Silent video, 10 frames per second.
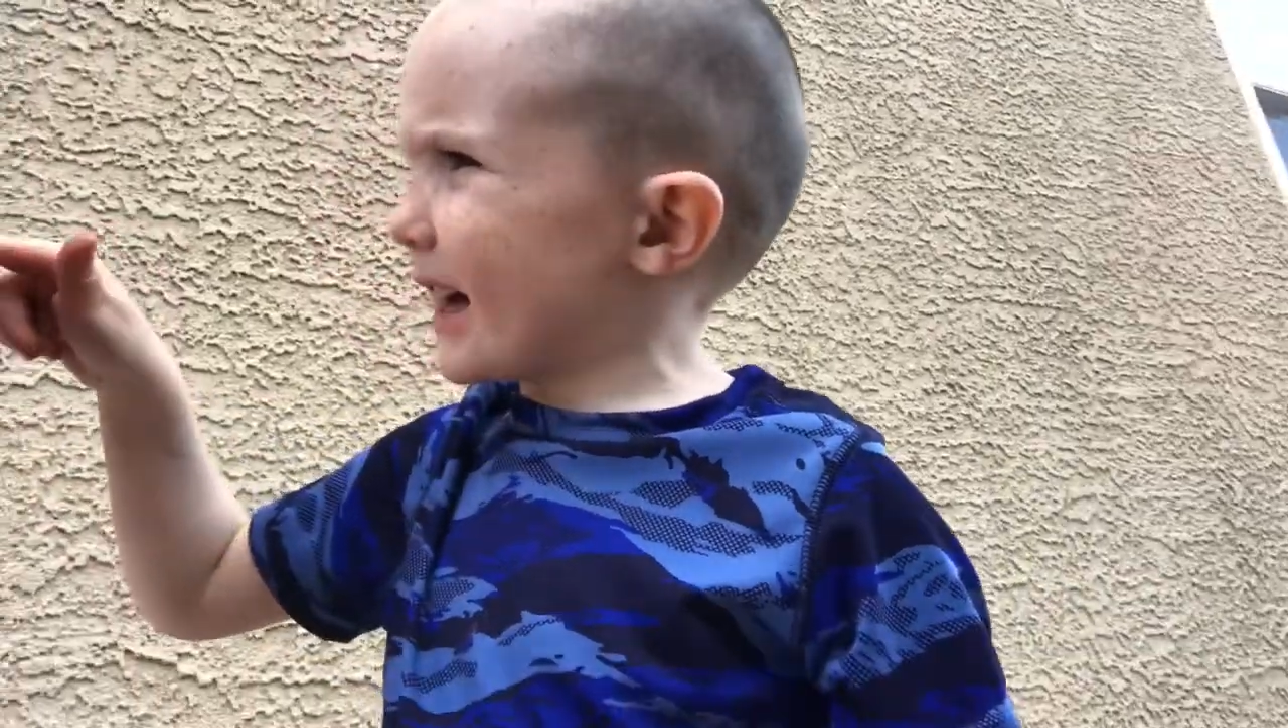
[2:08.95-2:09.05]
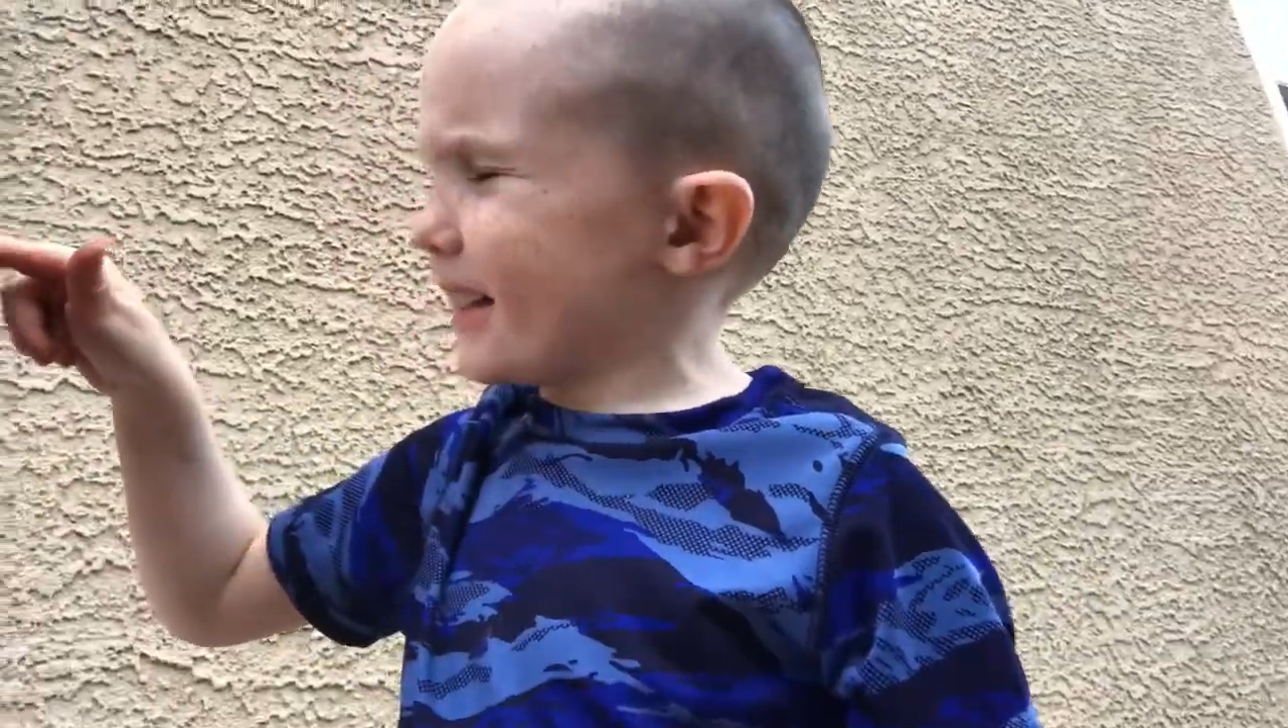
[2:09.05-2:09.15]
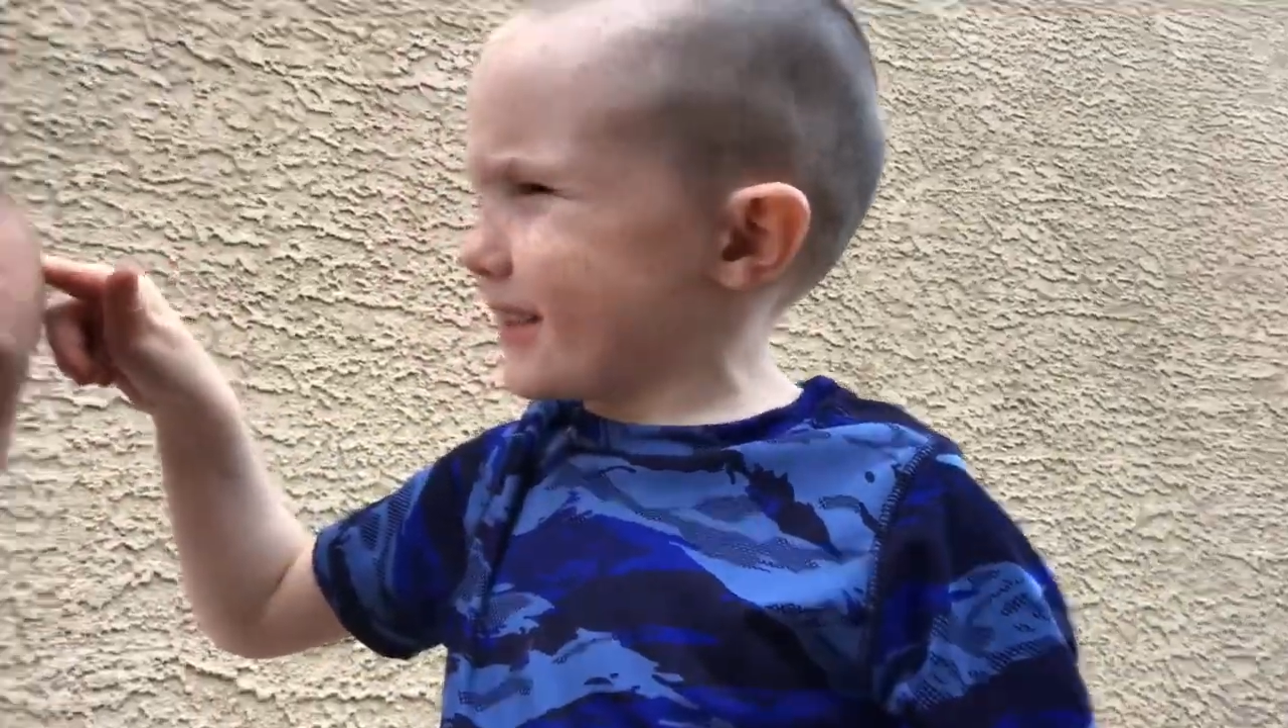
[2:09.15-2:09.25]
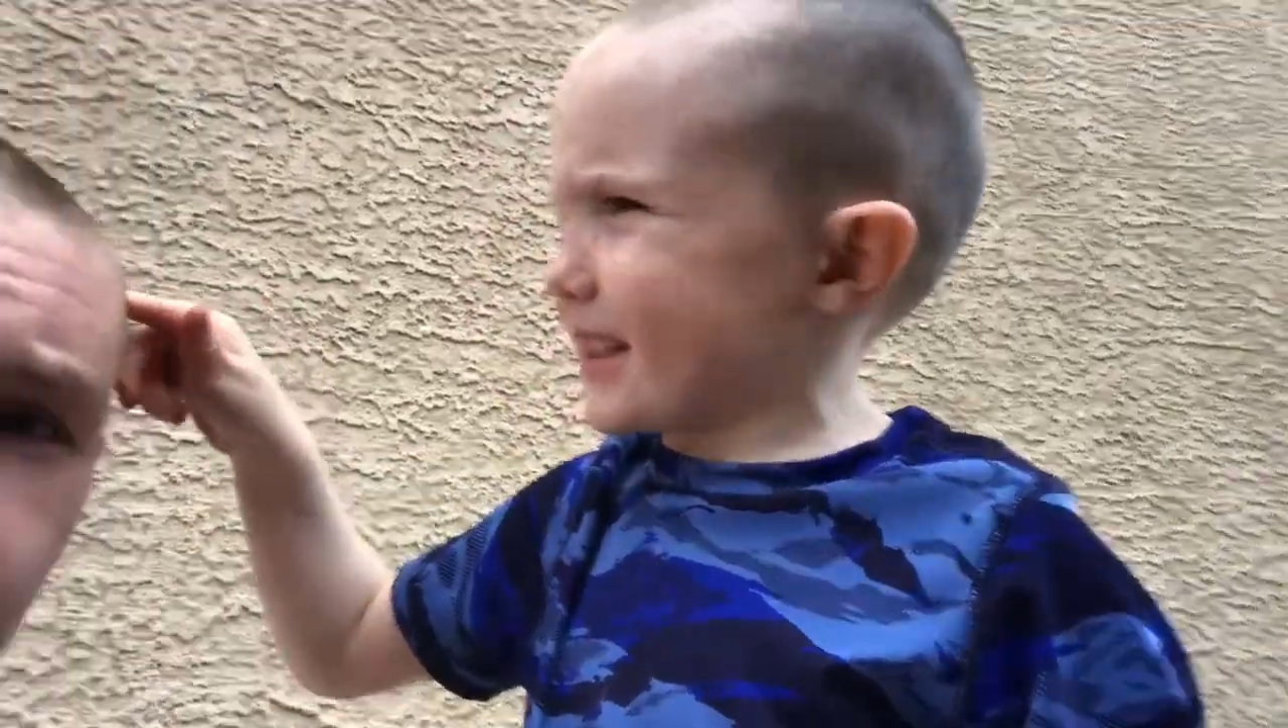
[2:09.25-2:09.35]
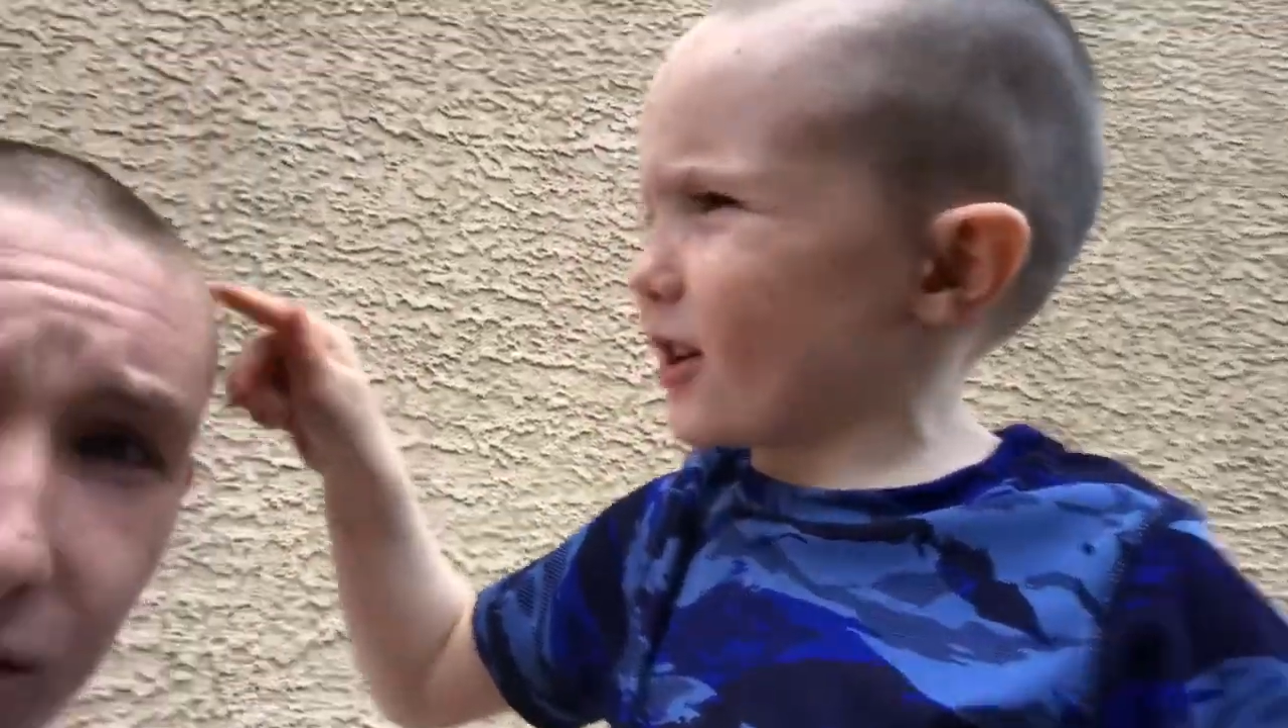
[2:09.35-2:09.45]
a
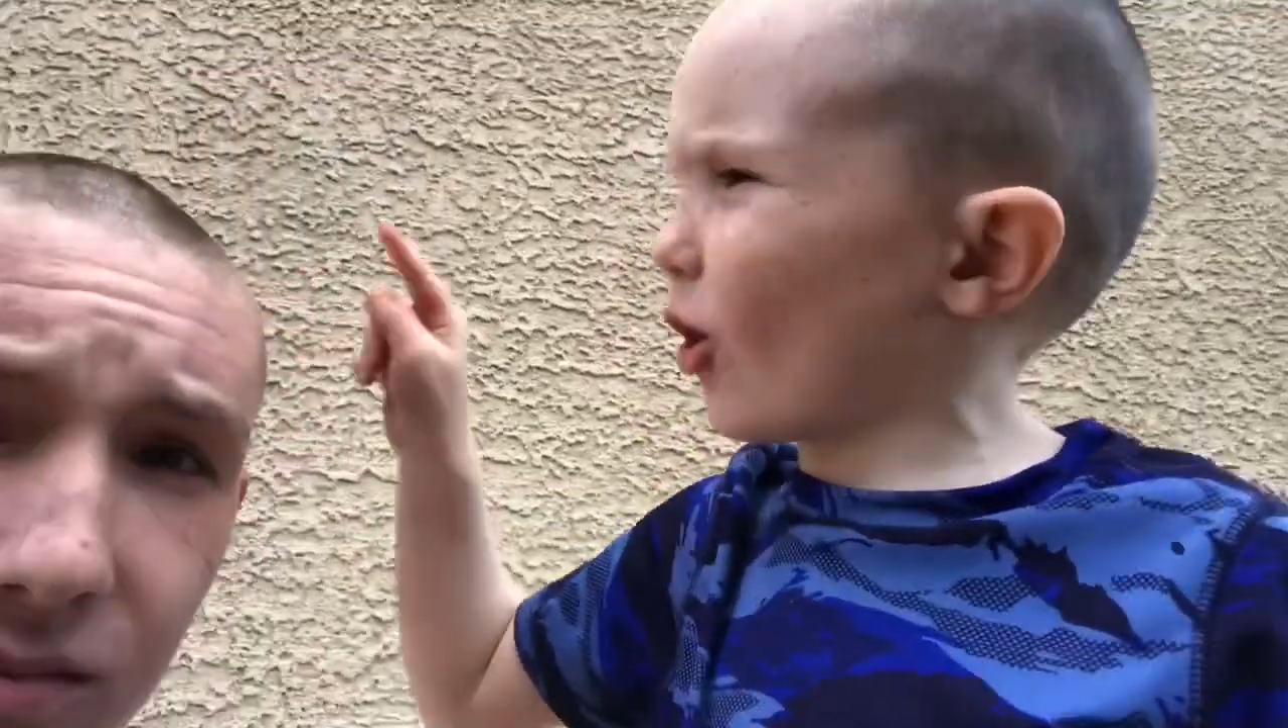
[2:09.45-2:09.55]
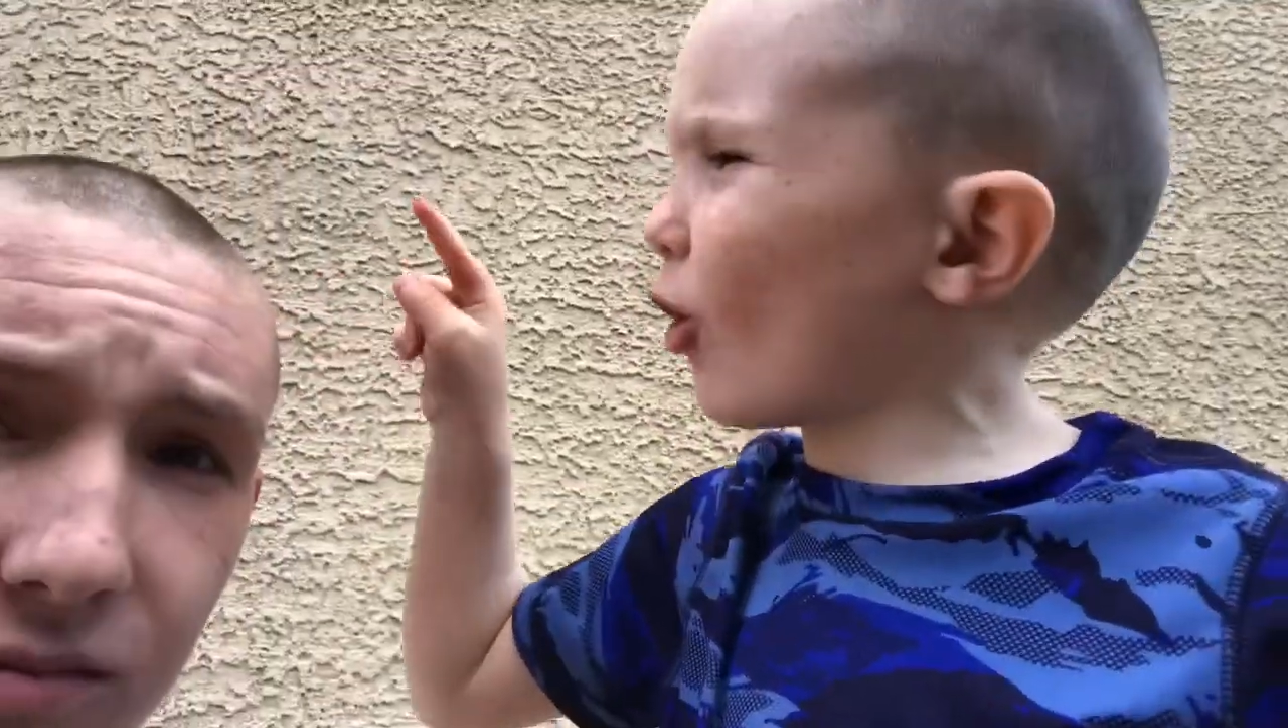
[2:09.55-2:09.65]
0